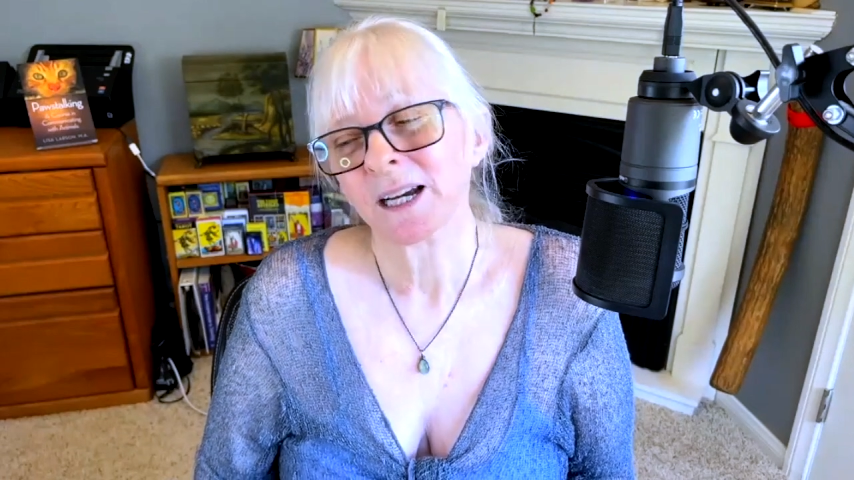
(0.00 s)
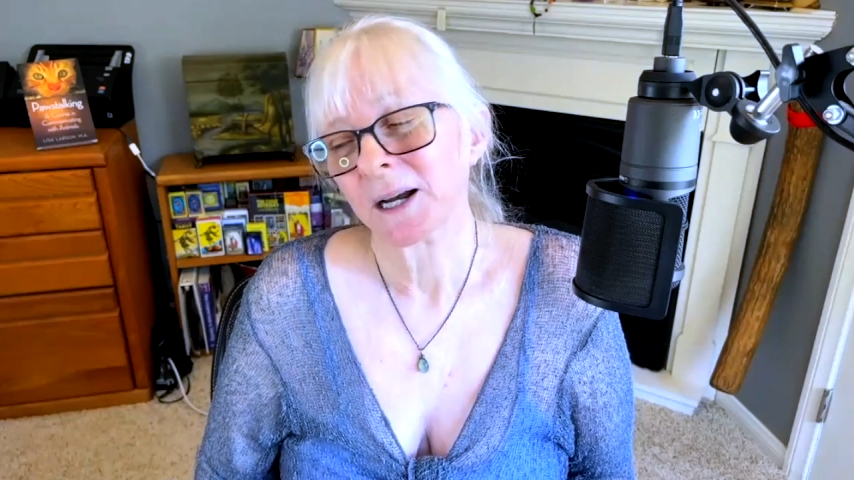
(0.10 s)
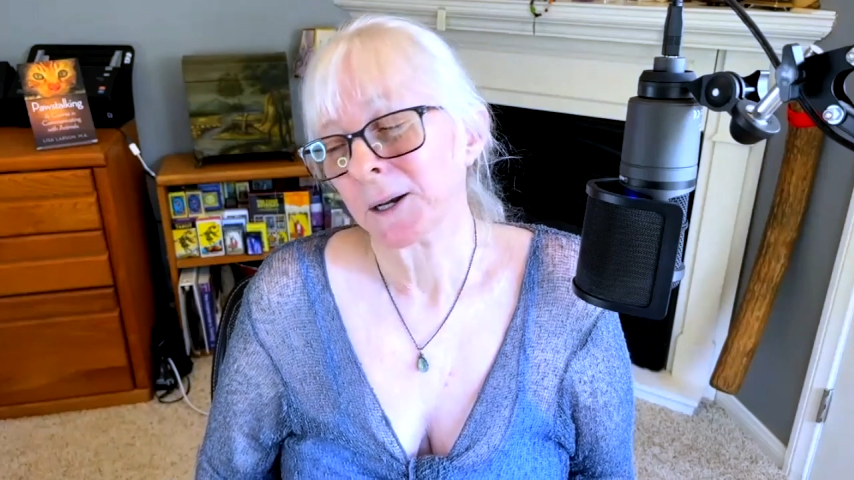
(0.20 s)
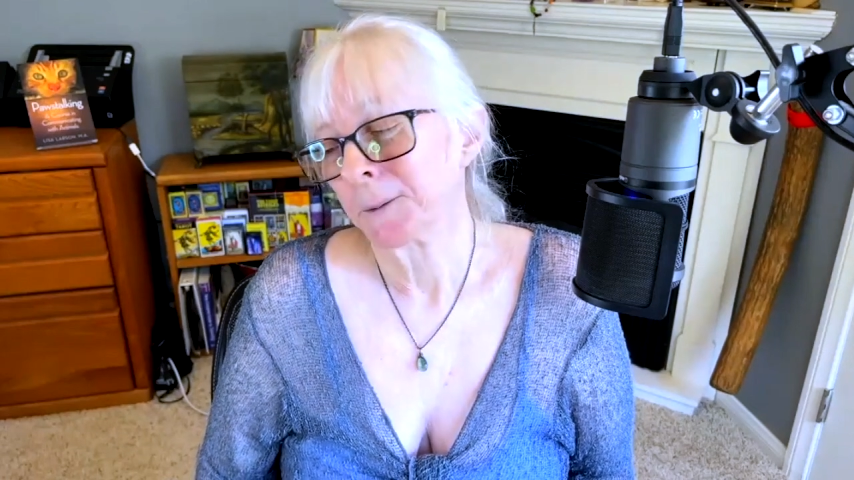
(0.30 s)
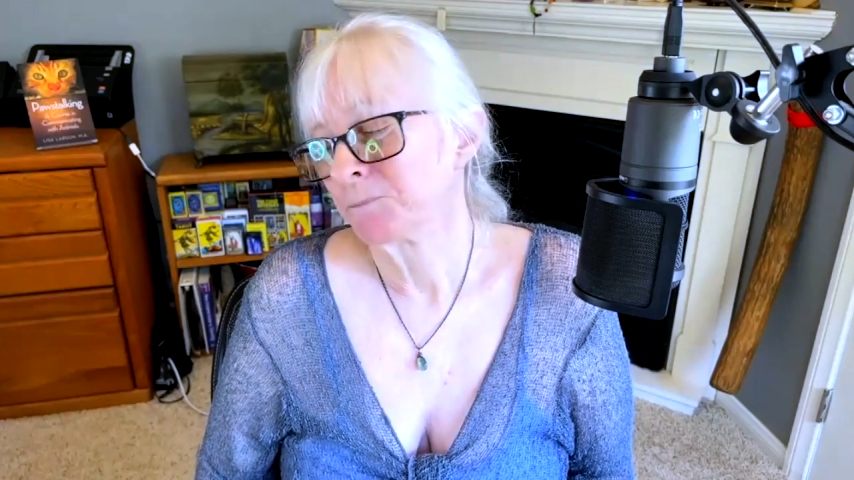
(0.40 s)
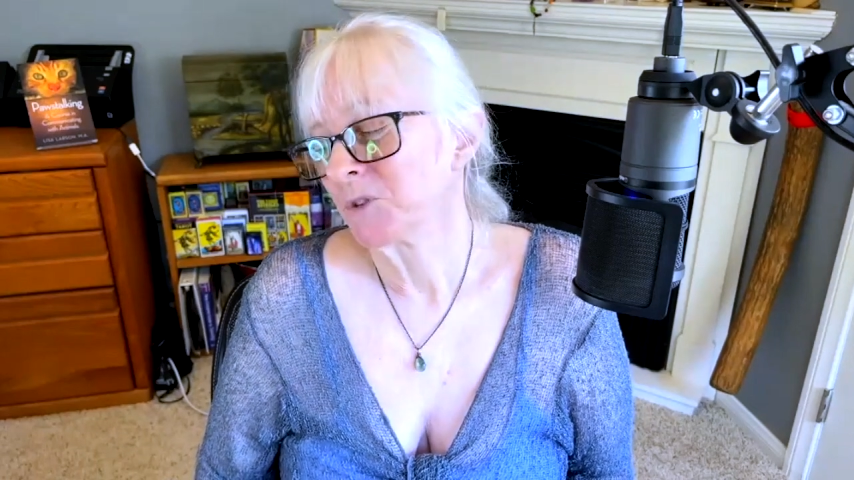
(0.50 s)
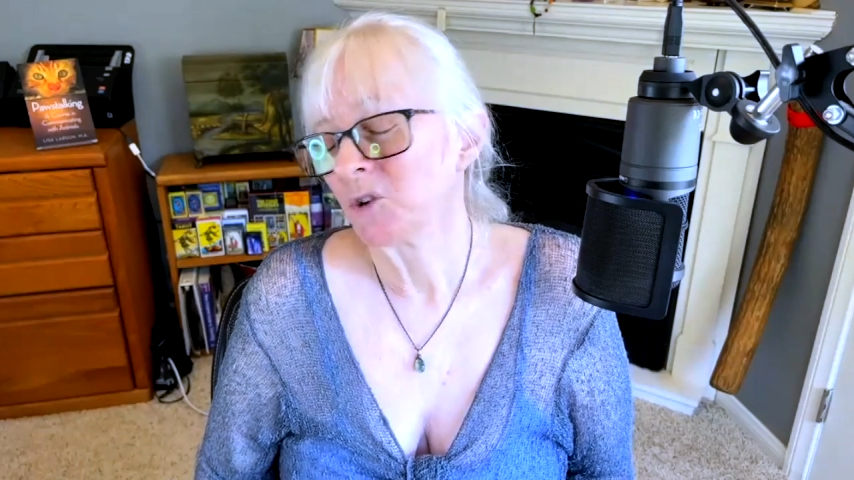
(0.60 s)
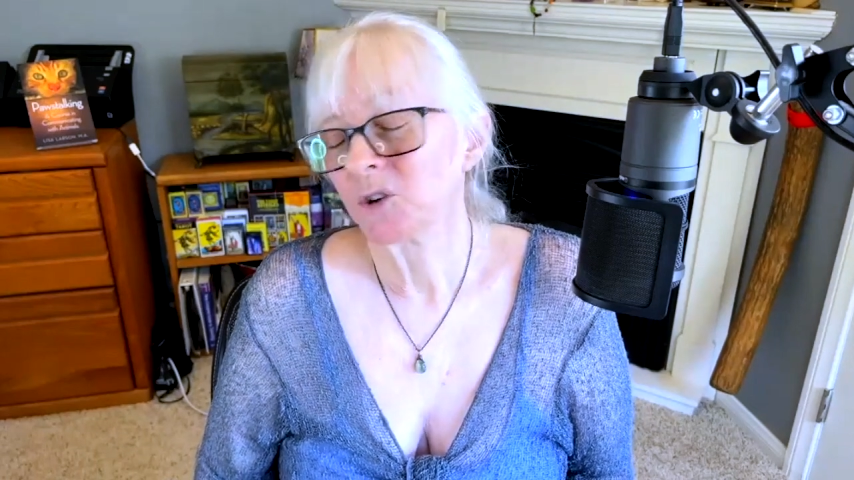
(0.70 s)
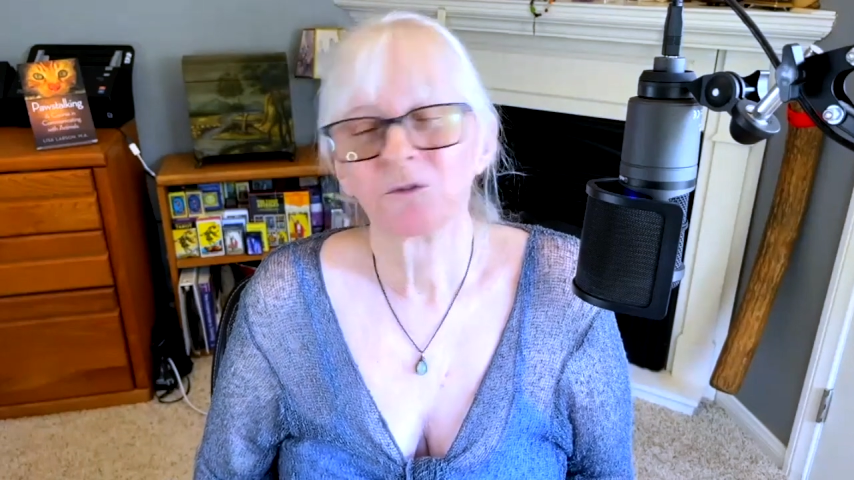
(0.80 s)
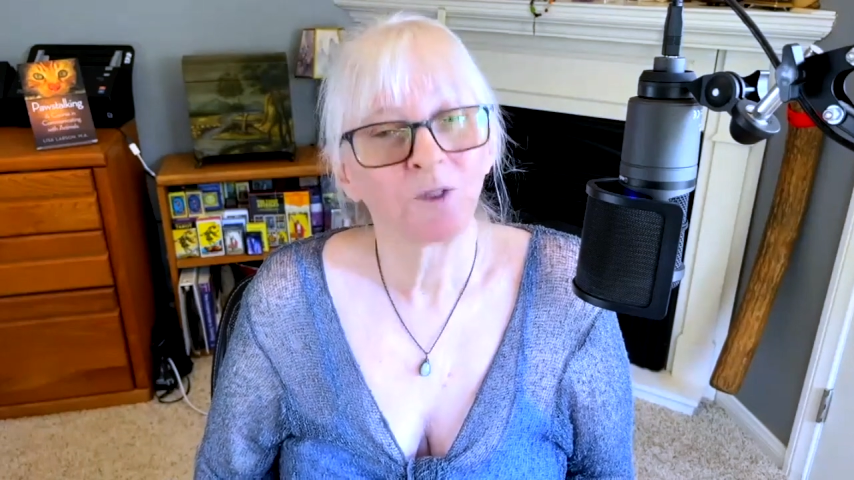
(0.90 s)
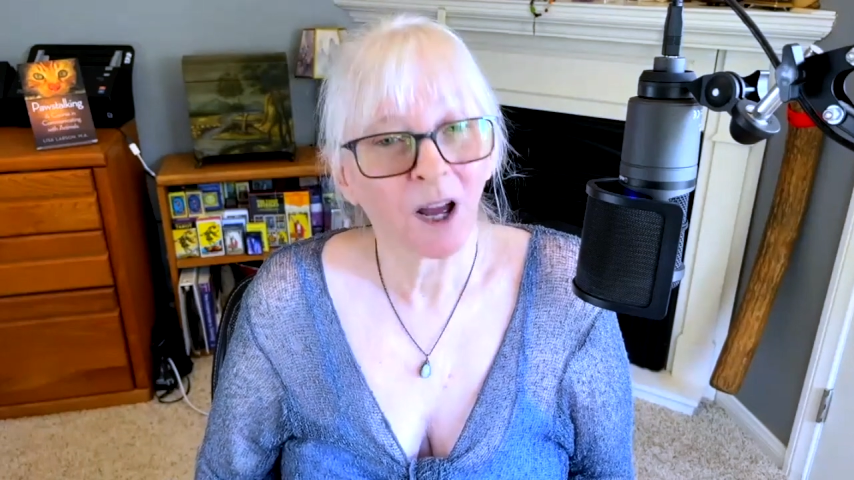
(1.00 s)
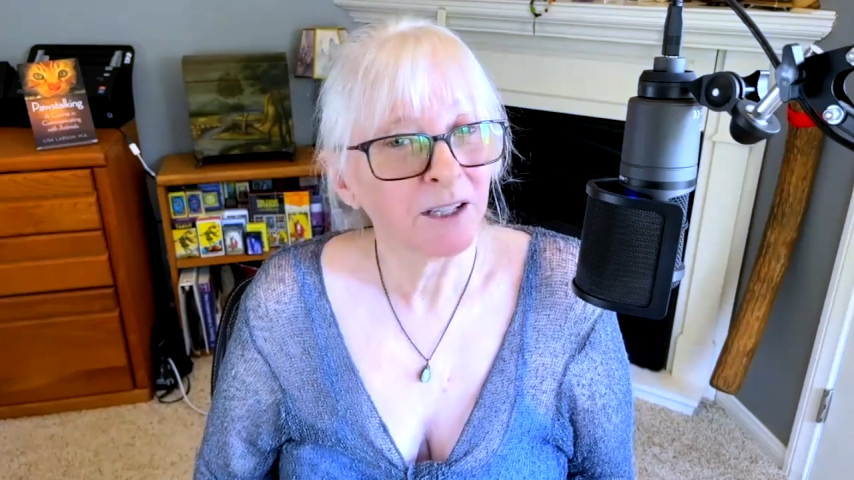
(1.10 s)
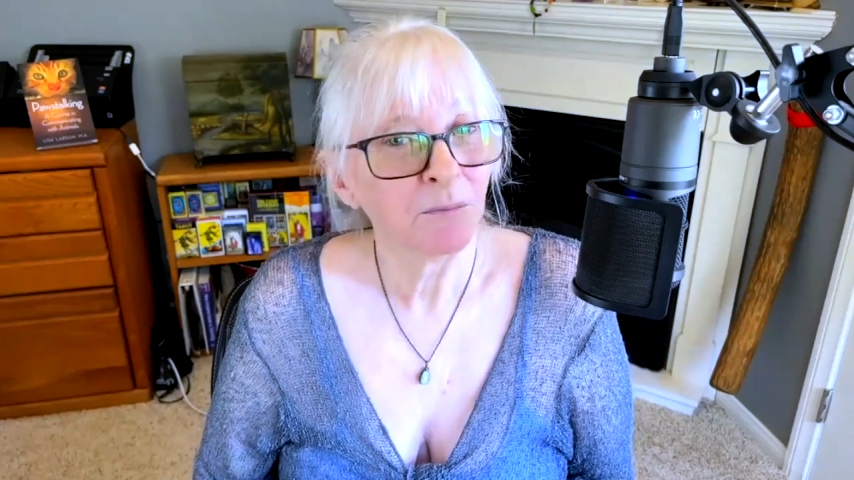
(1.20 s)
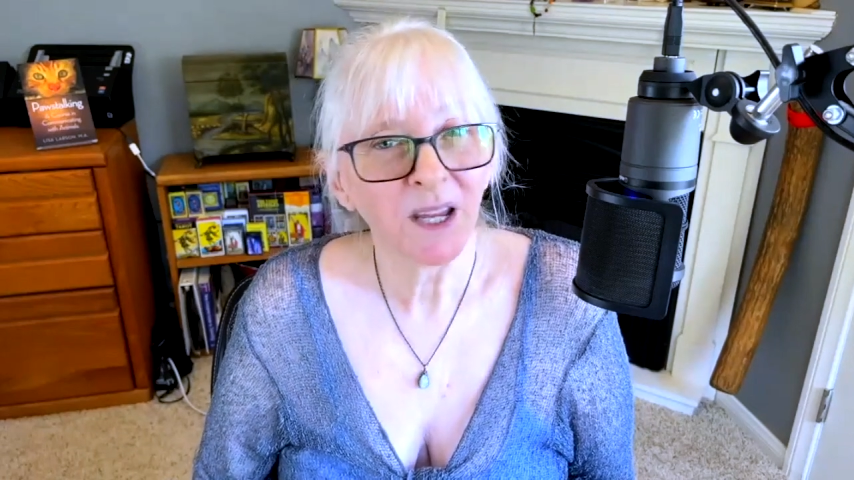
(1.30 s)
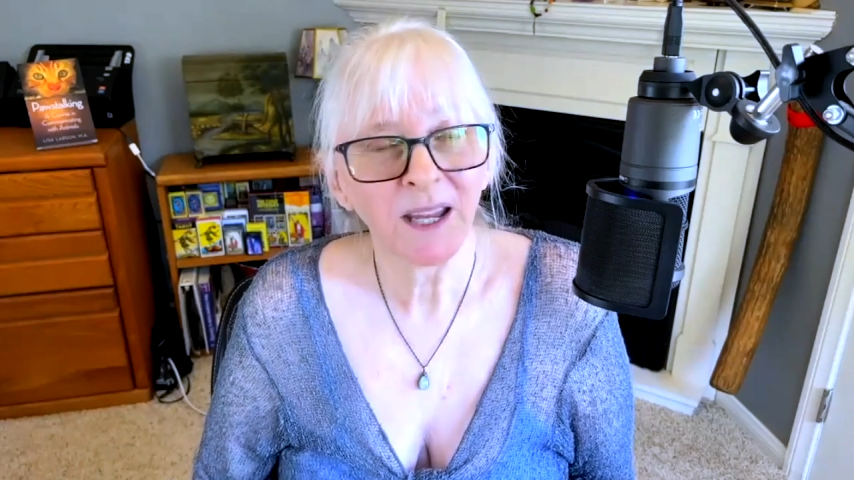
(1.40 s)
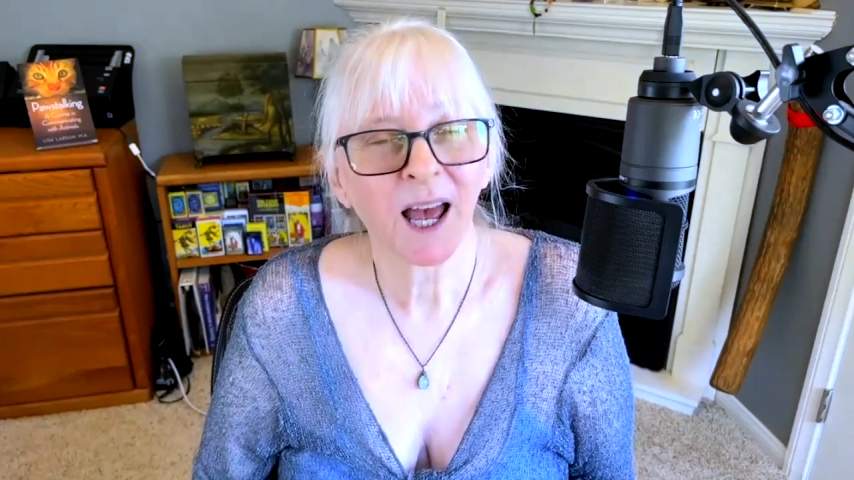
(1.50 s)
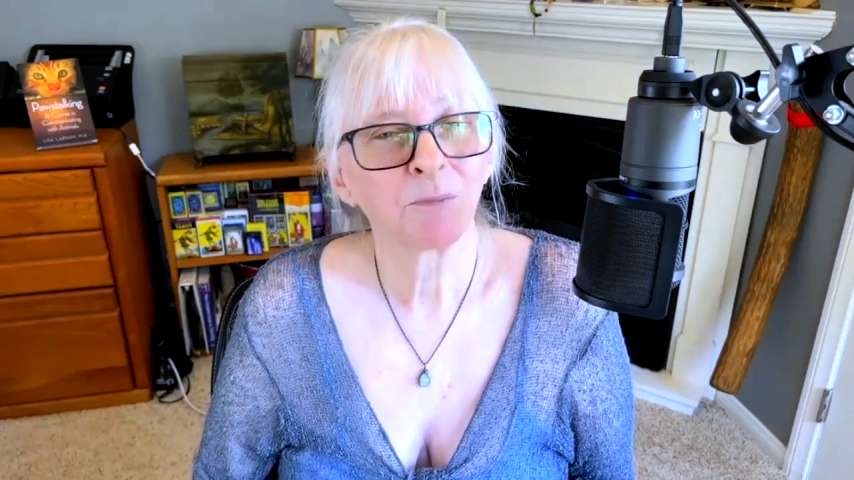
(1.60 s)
You can find me